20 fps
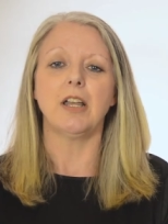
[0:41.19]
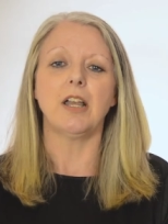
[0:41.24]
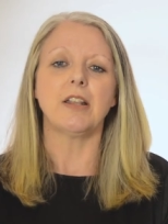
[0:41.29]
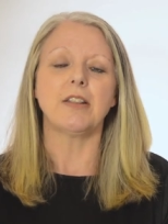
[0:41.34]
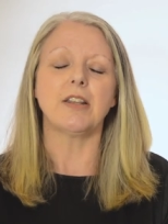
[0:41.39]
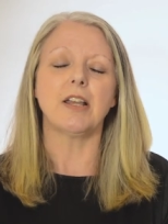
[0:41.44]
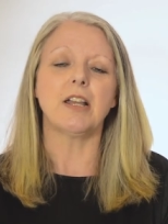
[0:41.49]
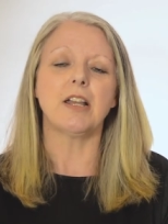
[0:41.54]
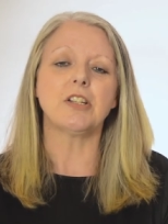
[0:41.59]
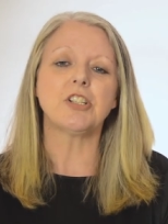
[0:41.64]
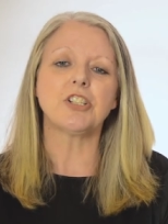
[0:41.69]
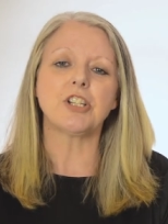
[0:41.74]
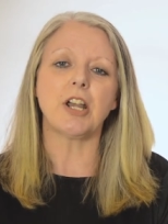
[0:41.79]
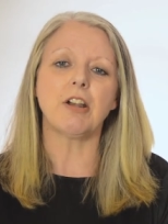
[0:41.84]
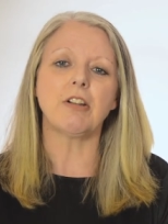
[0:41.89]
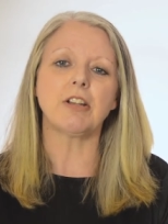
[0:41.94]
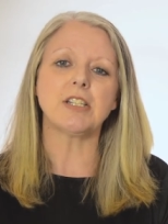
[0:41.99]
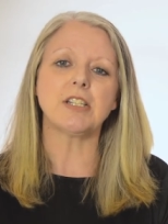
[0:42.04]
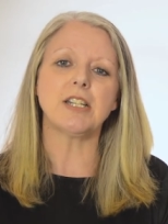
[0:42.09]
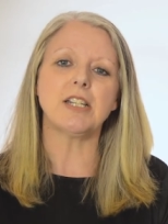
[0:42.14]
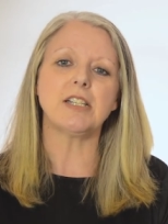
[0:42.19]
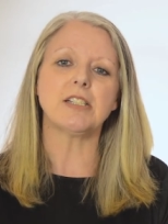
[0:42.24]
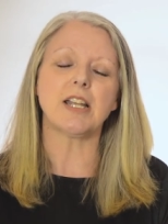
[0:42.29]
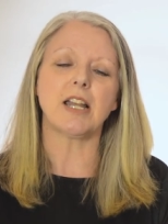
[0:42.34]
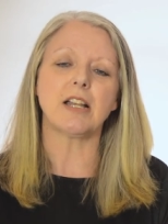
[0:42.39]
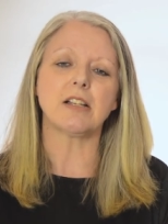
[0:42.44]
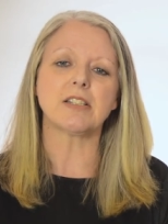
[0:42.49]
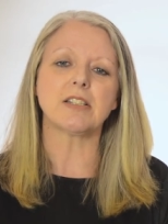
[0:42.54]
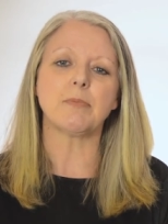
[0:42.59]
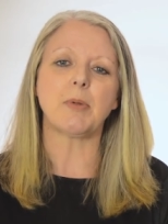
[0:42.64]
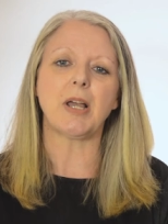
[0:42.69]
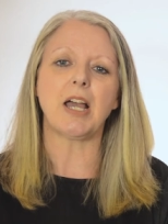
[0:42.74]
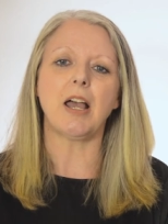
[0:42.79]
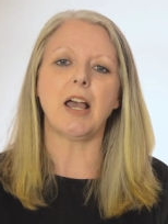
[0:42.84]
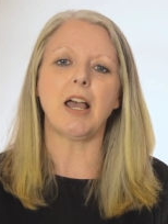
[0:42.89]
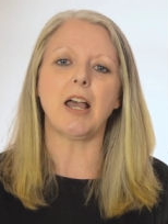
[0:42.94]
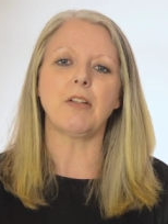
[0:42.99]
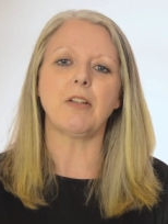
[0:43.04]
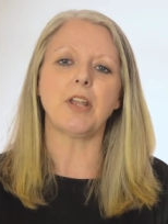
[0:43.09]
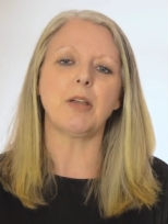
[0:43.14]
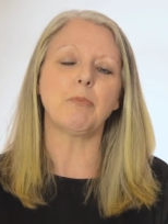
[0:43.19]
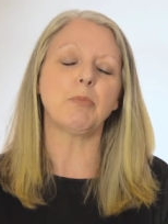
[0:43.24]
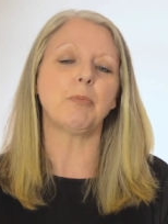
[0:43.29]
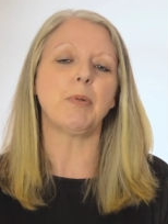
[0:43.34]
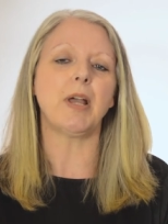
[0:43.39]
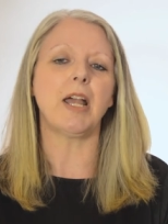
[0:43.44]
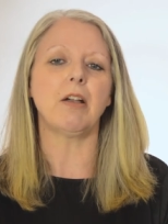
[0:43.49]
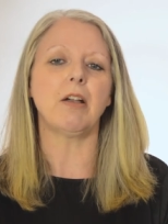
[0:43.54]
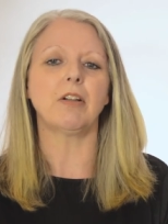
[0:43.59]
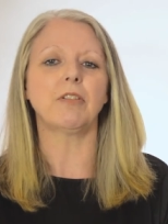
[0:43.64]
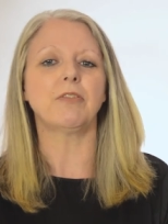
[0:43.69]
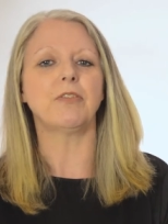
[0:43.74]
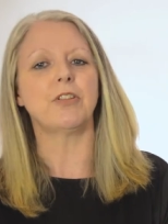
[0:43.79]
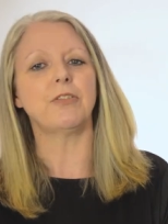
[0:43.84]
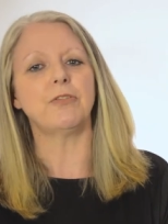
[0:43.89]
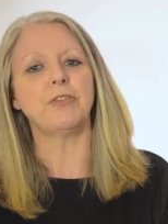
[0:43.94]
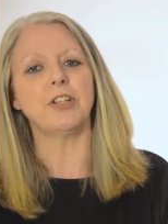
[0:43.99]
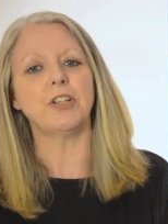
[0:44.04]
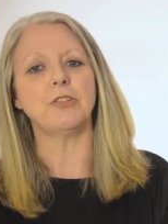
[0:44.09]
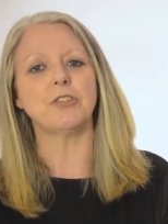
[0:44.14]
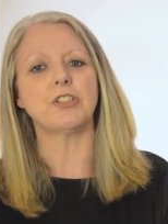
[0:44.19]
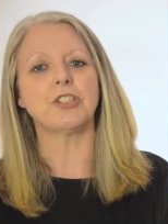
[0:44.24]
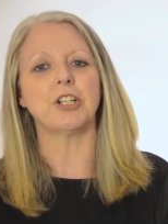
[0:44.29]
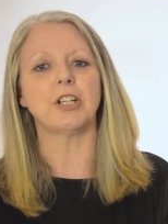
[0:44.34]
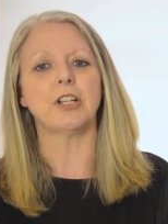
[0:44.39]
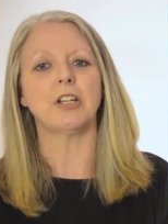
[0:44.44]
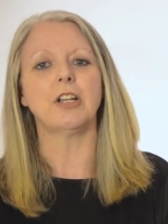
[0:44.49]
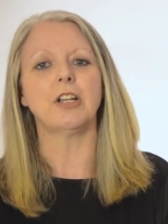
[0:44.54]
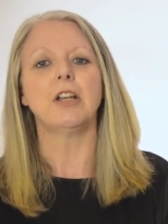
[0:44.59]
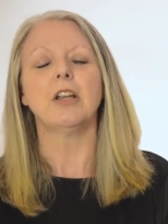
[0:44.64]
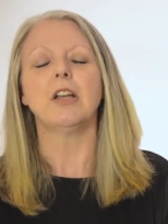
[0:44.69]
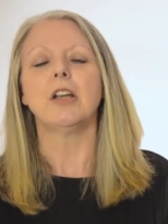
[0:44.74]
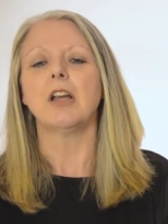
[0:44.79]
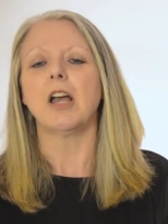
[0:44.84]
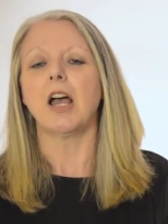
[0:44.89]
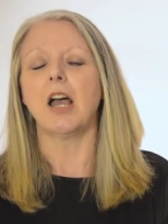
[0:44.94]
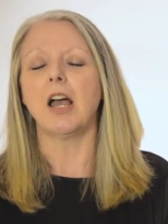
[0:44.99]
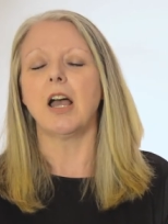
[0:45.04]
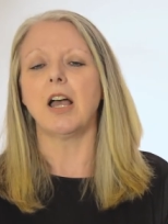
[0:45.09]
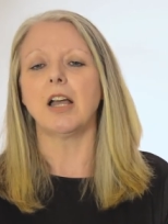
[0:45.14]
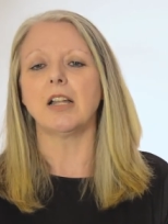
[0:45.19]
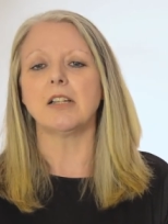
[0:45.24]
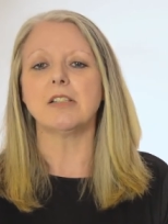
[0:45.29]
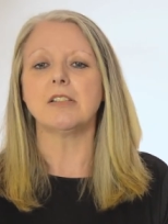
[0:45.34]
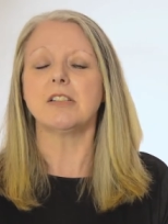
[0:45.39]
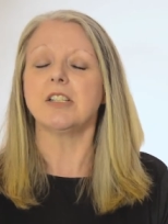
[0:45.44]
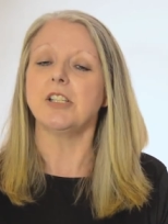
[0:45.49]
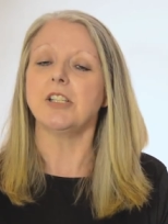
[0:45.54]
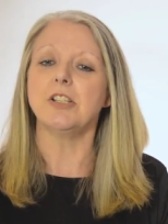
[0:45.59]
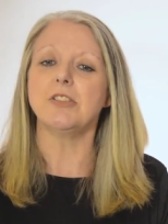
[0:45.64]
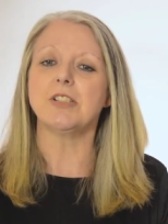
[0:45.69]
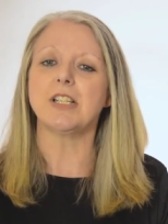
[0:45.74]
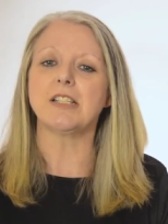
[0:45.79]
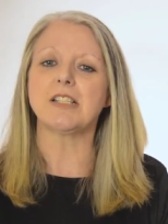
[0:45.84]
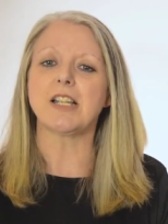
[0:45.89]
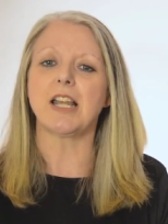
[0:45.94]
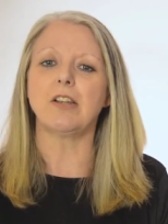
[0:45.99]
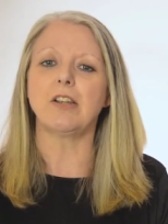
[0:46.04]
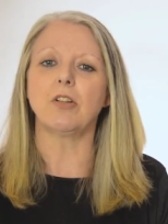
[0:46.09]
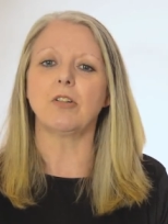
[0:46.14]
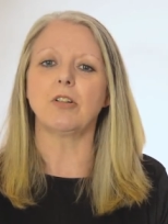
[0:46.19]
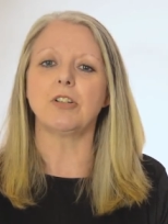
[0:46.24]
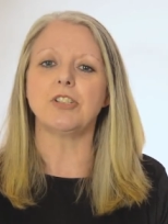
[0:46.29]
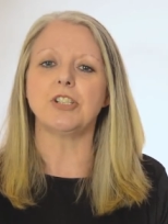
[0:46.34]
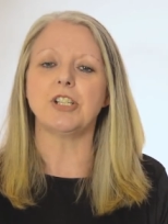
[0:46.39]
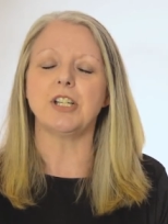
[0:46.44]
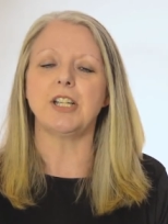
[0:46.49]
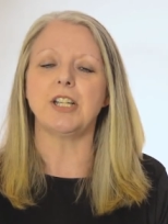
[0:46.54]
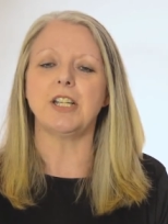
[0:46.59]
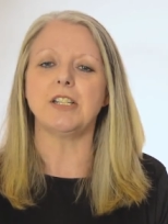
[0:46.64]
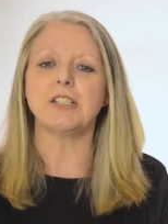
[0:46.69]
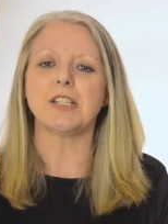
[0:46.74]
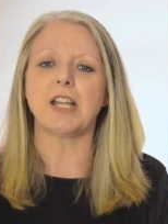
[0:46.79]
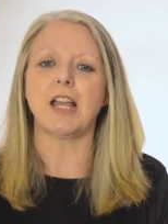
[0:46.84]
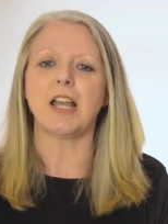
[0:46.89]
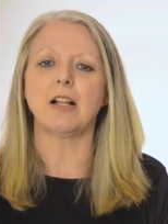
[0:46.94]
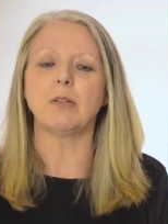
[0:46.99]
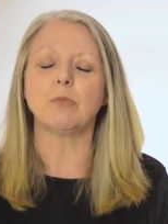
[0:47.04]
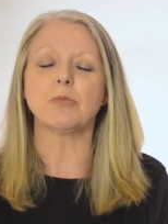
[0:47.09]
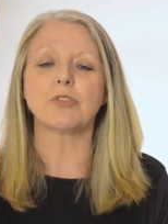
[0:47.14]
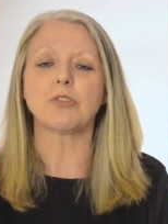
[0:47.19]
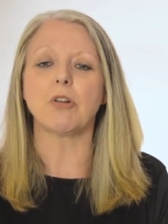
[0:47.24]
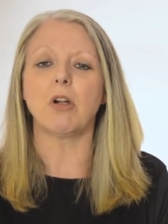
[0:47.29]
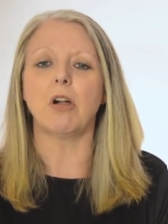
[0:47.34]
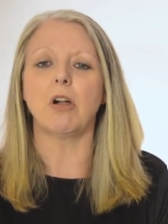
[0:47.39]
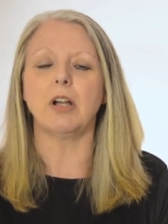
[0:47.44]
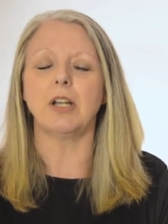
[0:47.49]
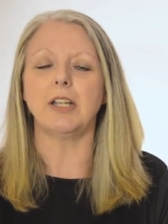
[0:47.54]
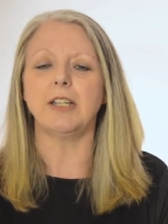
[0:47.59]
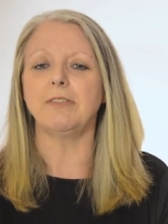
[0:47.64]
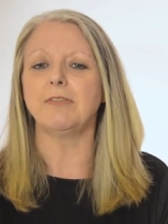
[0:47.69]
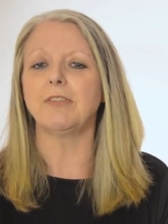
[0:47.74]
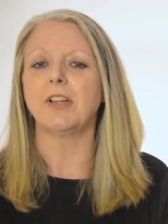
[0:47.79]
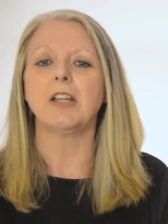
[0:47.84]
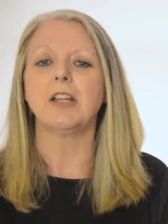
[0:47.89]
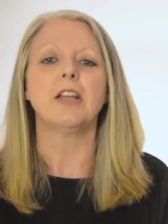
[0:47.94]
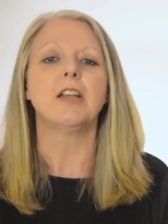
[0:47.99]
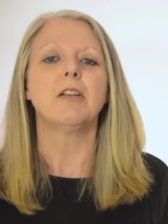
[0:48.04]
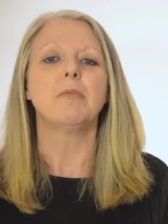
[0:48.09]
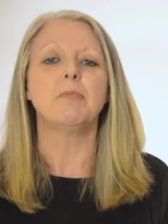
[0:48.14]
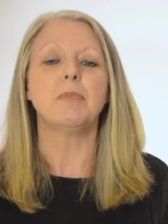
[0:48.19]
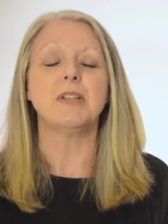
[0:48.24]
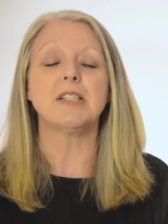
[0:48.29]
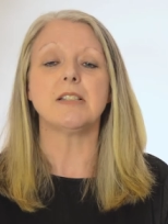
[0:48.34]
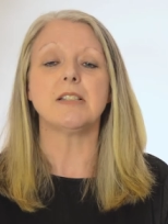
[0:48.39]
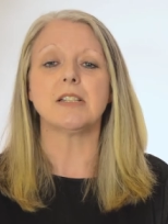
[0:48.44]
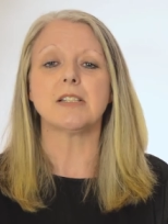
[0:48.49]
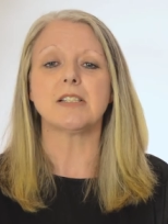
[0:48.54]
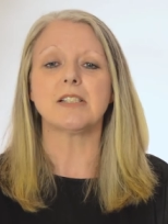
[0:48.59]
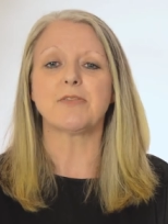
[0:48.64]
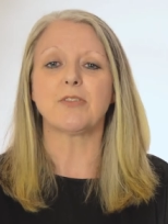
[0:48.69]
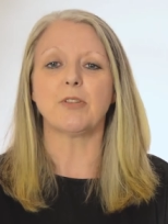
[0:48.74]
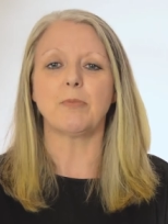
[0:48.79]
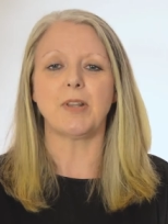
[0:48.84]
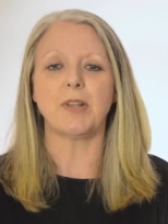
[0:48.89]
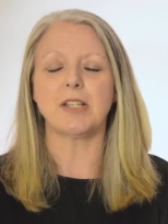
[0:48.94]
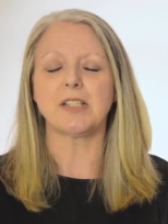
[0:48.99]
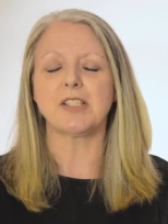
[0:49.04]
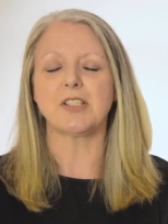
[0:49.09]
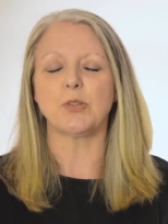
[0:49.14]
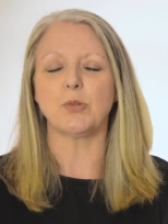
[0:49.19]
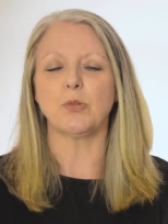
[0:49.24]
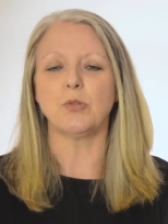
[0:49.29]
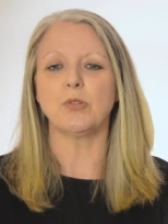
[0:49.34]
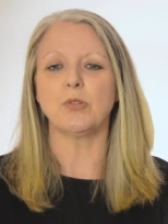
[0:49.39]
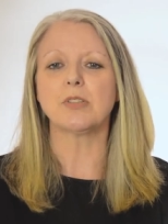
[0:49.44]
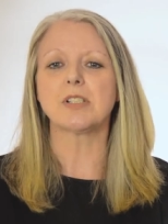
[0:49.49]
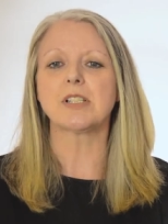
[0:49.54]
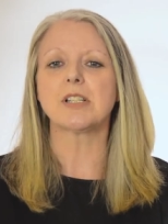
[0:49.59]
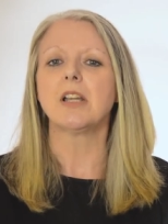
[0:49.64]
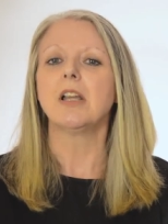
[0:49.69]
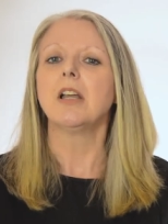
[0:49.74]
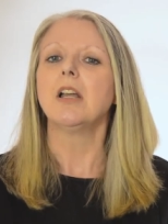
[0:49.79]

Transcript: They're sharing details about how they're preparing for the future and using technology to help drive business from their stores.